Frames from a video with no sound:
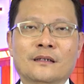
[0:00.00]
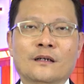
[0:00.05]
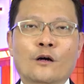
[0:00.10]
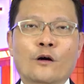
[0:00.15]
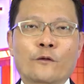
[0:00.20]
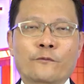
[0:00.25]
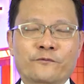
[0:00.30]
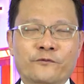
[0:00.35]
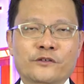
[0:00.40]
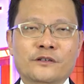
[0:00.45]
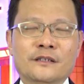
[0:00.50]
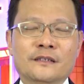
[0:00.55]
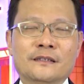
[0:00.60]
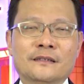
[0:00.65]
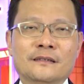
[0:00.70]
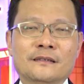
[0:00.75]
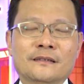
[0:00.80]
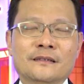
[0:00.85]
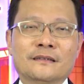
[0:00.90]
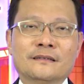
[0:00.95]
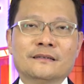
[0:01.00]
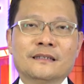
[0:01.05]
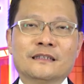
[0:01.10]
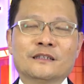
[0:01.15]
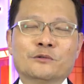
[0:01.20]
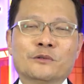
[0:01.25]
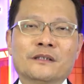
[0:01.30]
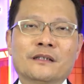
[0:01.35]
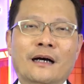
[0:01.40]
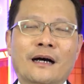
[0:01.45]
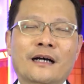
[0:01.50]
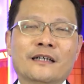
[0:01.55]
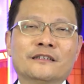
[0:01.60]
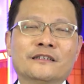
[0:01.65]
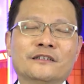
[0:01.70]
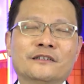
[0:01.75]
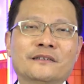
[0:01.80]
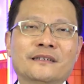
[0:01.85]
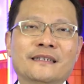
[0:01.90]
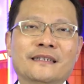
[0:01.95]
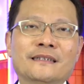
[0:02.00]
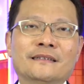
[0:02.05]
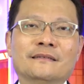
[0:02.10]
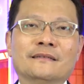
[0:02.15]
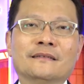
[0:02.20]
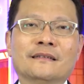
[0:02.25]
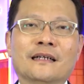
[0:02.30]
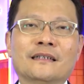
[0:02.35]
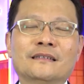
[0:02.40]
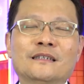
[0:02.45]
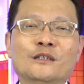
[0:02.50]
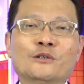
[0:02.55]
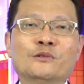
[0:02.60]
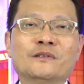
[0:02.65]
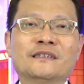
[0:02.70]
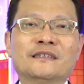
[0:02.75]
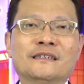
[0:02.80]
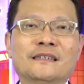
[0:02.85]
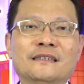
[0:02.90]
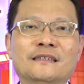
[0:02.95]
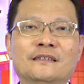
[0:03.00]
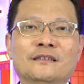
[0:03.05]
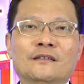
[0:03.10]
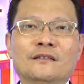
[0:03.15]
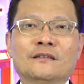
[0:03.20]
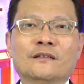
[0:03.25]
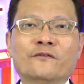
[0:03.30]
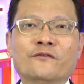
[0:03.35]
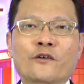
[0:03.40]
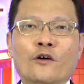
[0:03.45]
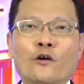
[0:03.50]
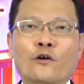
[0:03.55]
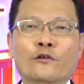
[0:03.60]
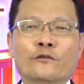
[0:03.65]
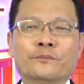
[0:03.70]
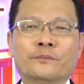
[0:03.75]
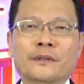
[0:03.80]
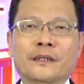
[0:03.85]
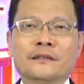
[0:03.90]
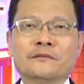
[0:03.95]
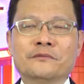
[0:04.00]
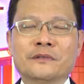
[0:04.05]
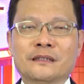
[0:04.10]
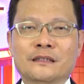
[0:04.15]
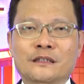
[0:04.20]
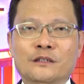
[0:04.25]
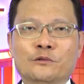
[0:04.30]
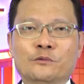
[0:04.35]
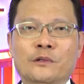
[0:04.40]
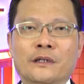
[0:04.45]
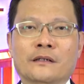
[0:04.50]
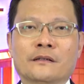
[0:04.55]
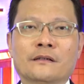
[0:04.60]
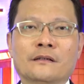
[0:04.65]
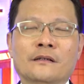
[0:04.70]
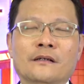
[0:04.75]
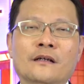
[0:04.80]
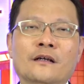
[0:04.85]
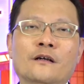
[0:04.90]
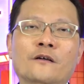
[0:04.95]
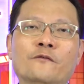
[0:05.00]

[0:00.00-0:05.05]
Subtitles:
Hopefully, this will usher in a new season of hope and renewal